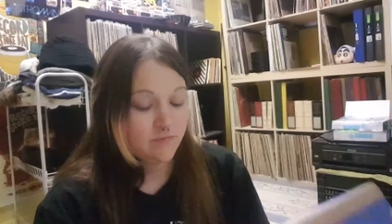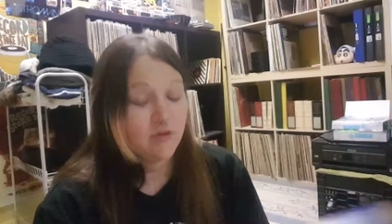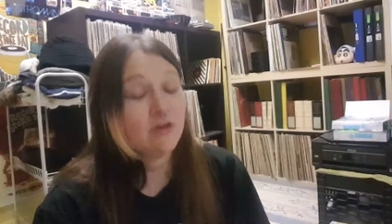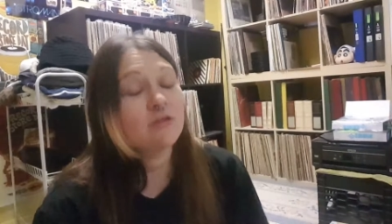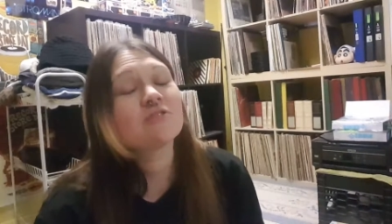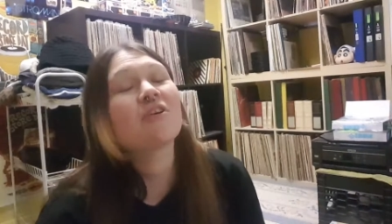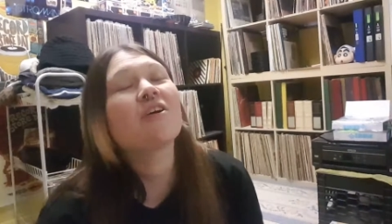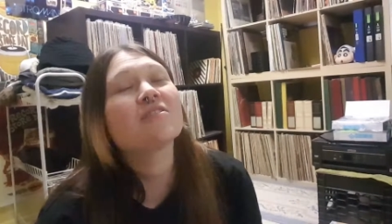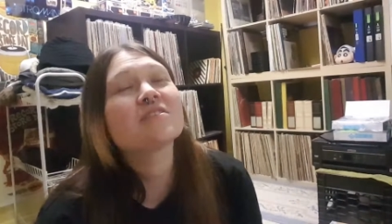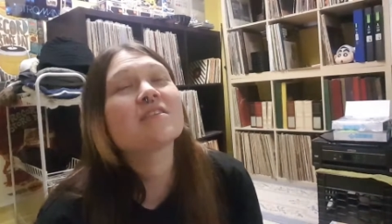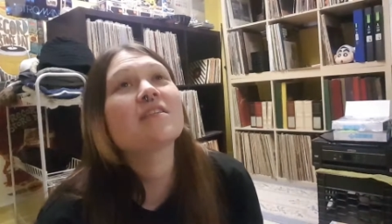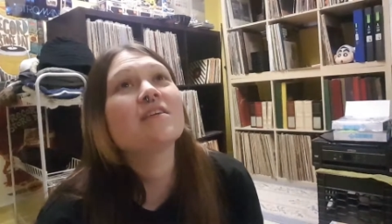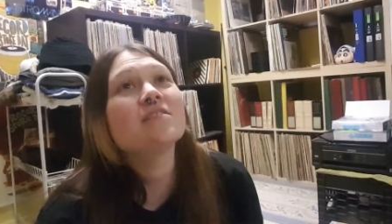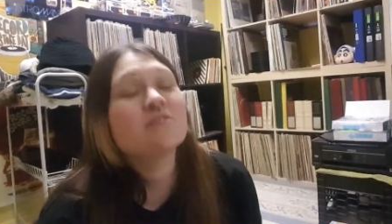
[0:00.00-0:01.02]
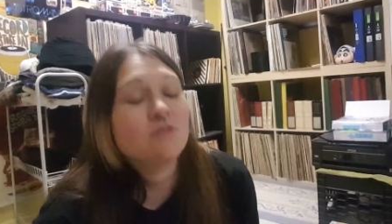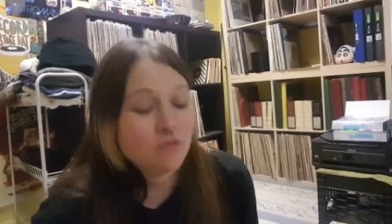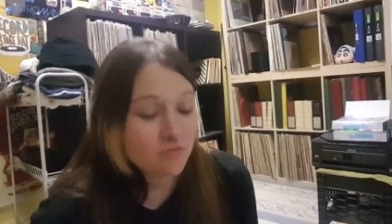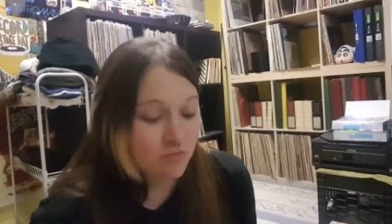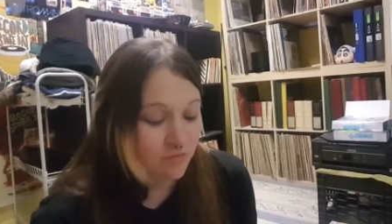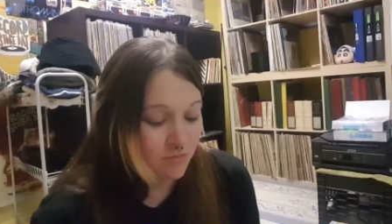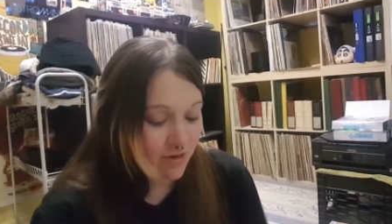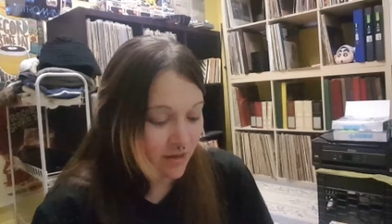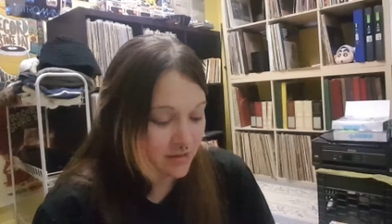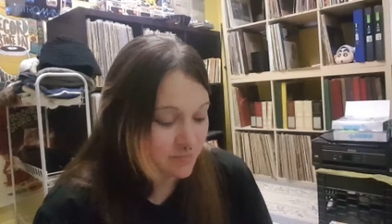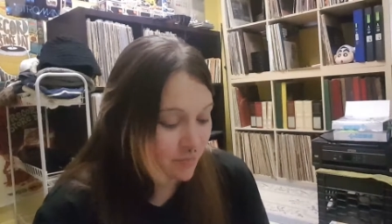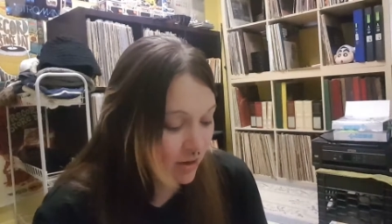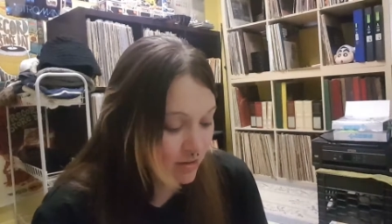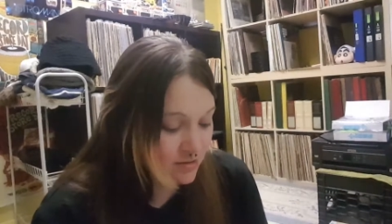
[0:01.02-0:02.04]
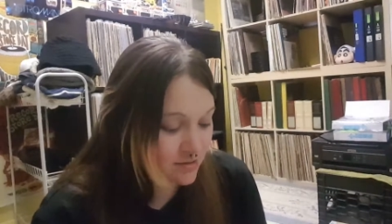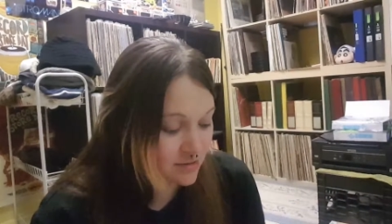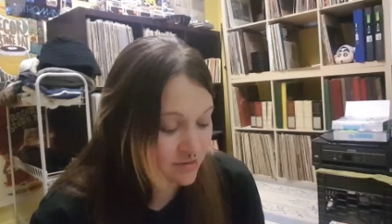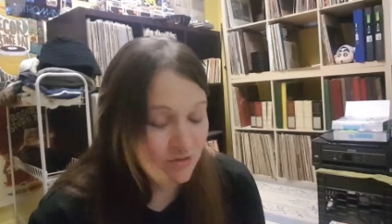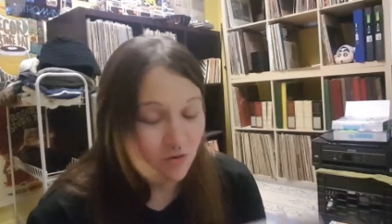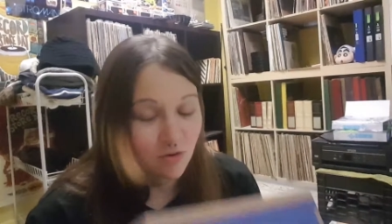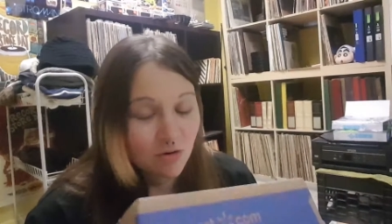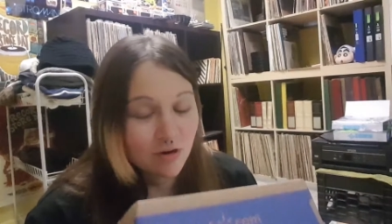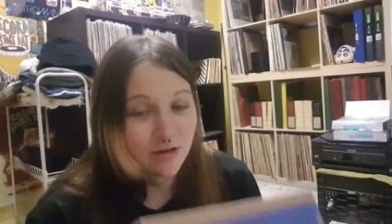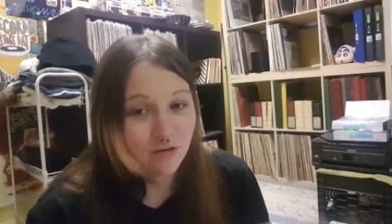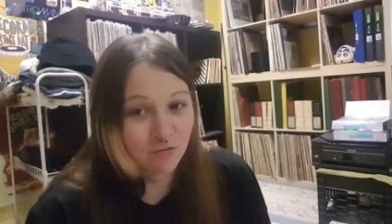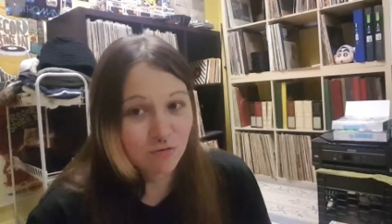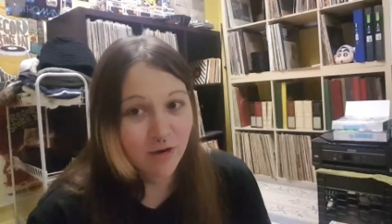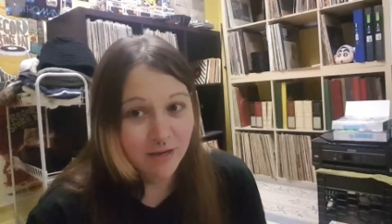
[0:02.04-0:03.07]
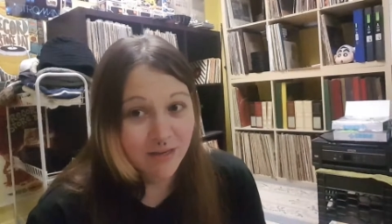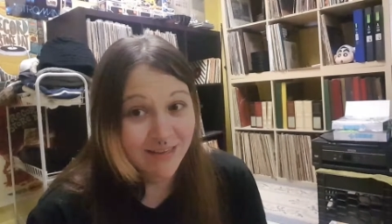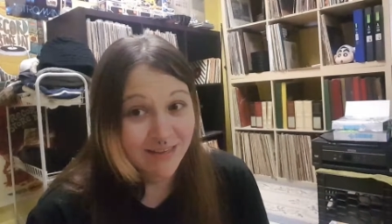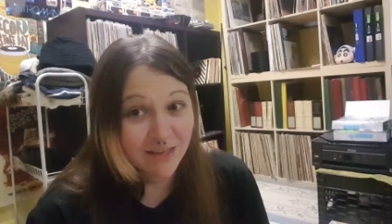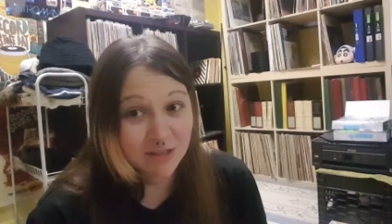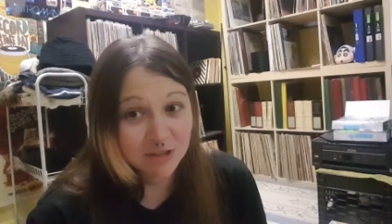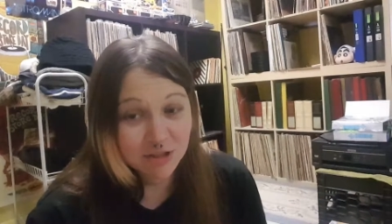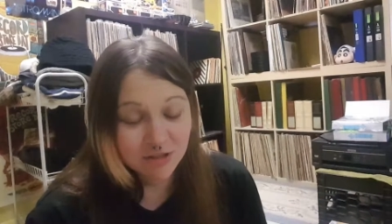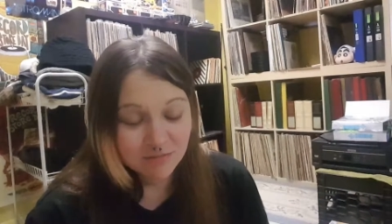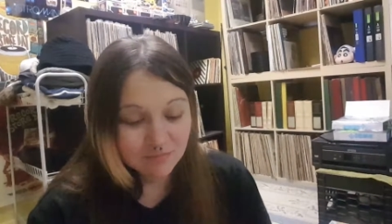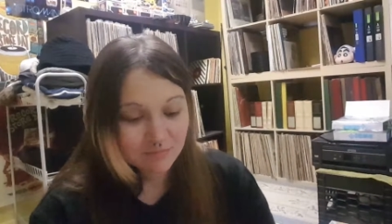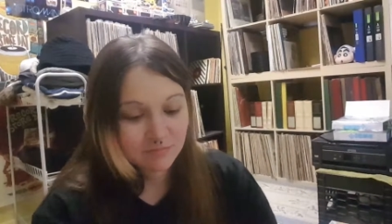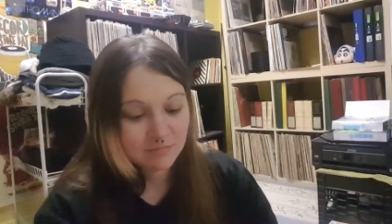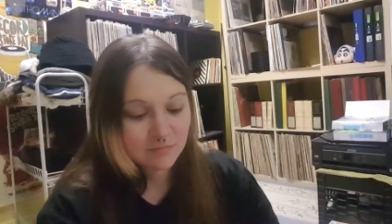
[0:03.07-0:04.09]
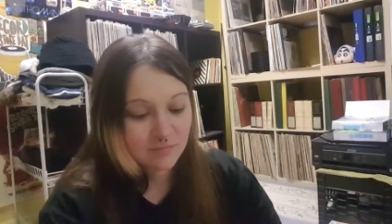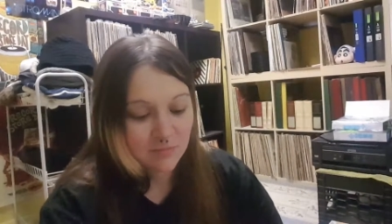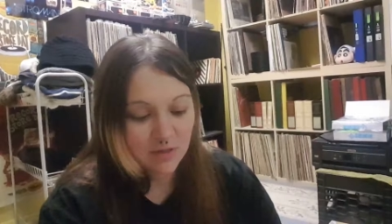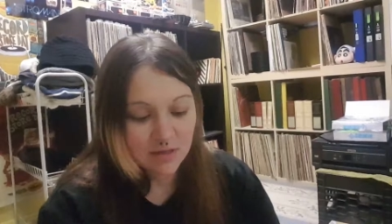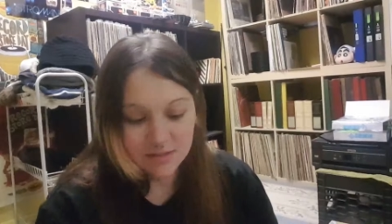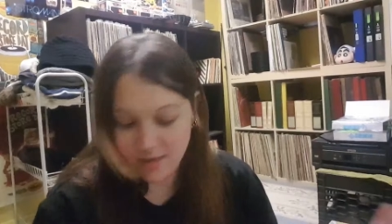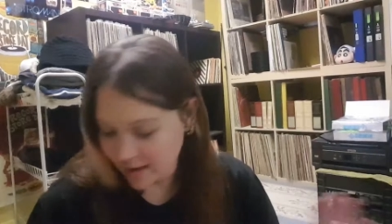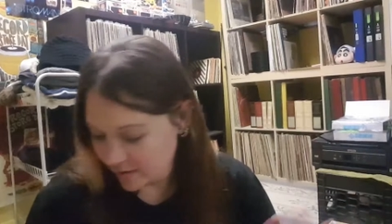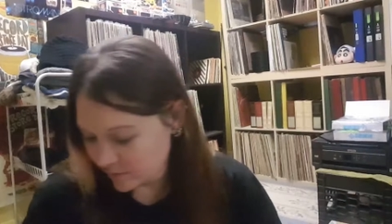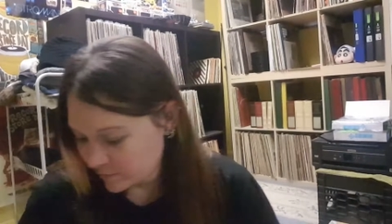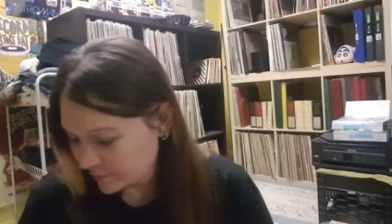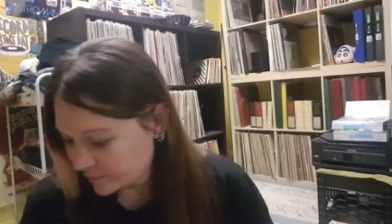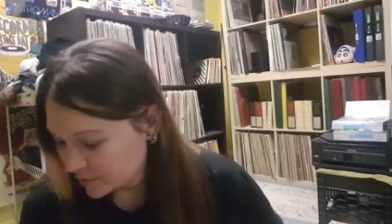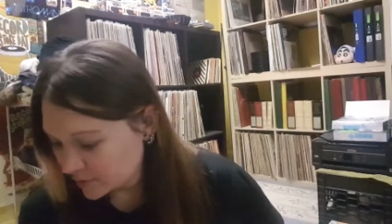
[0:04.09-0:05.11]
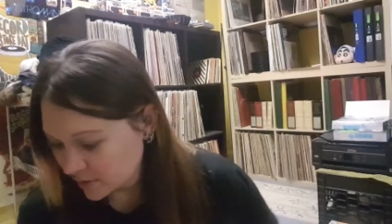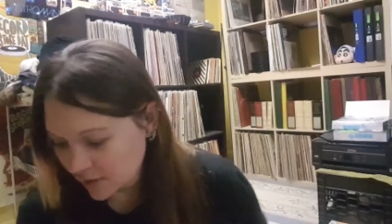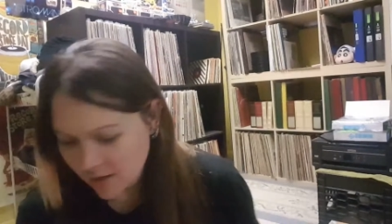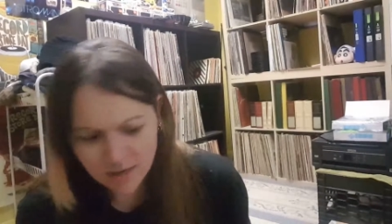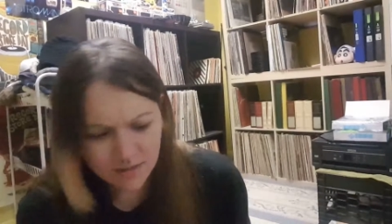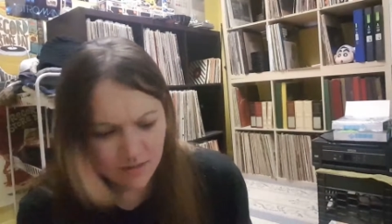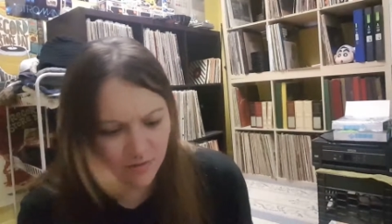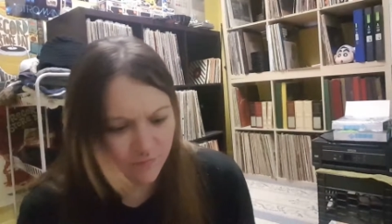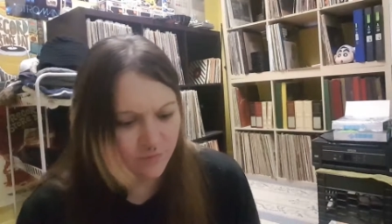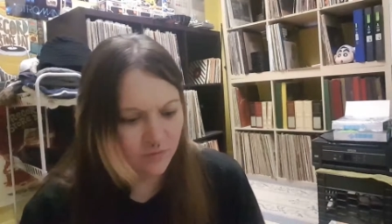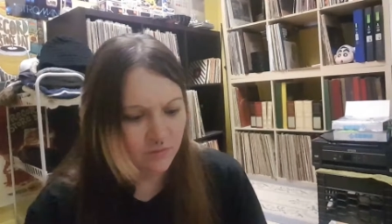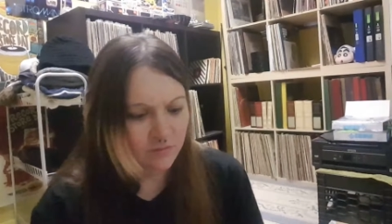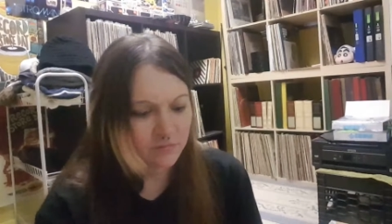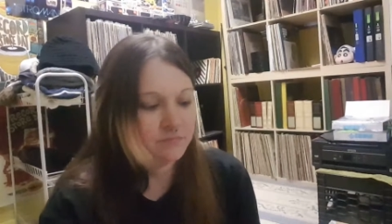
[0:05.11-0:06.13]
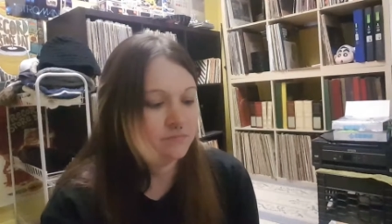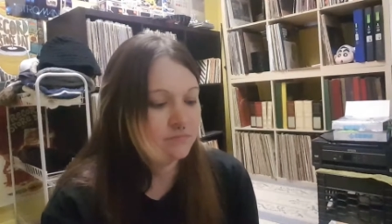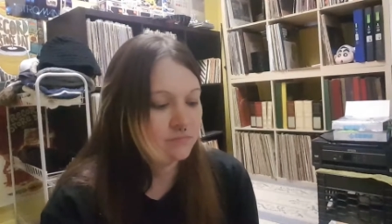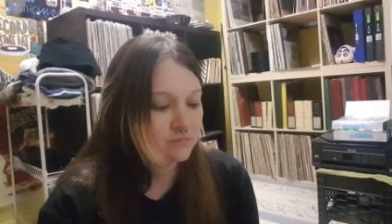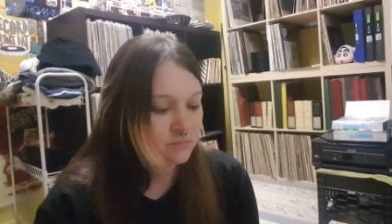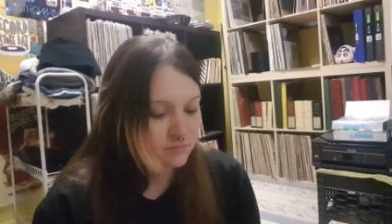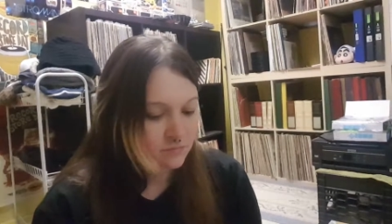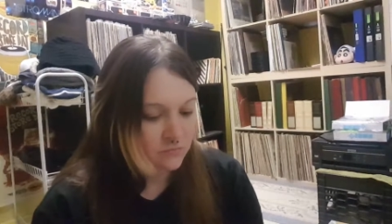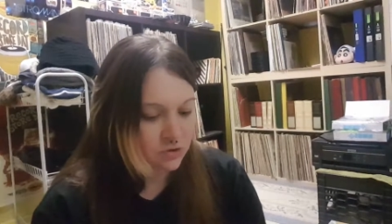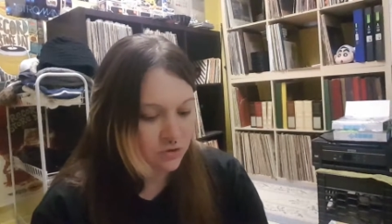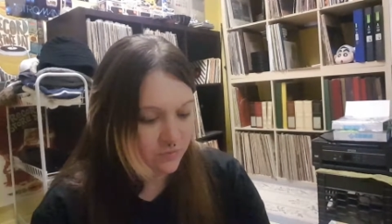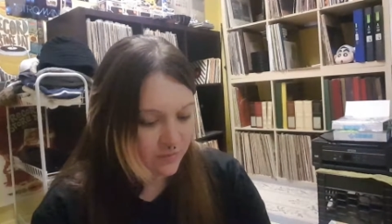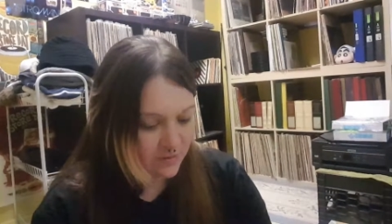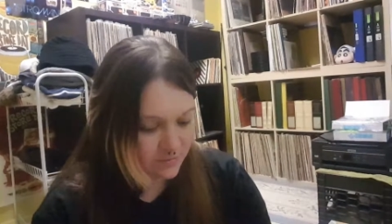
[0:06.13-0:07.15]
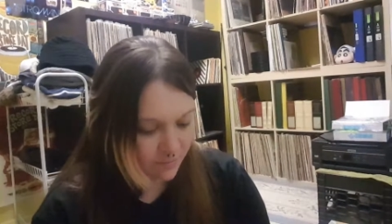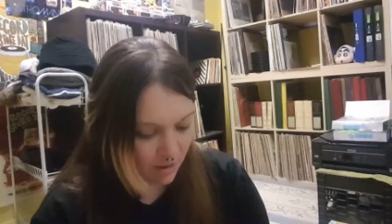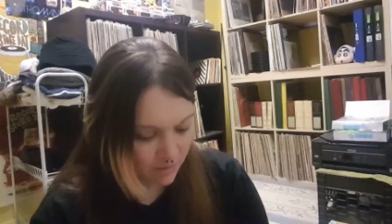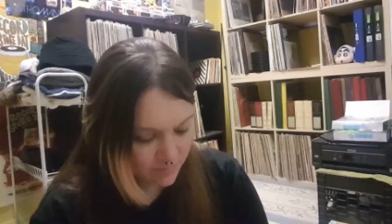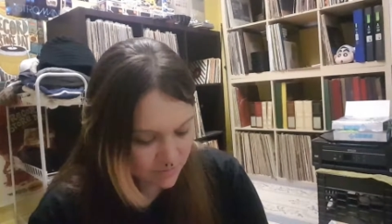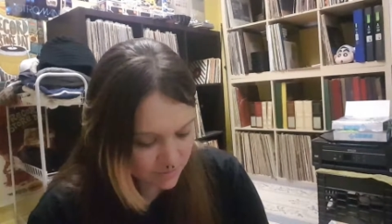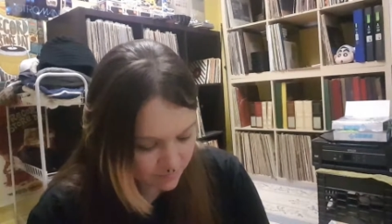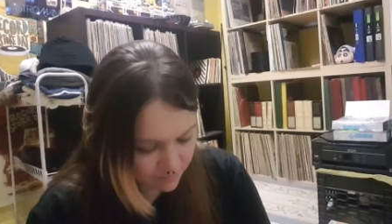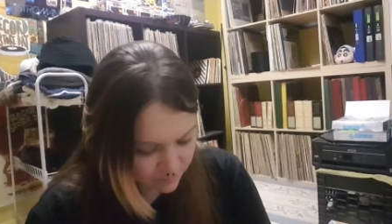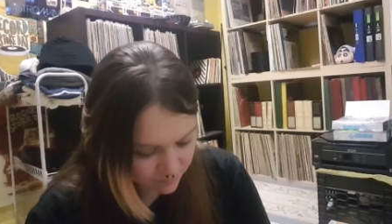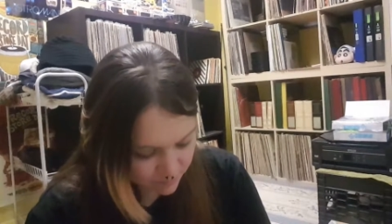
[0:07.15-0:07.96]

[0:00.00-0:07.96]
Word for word: fingers crossed that these two next boxes are in great condition because I have an idea for two of these pops.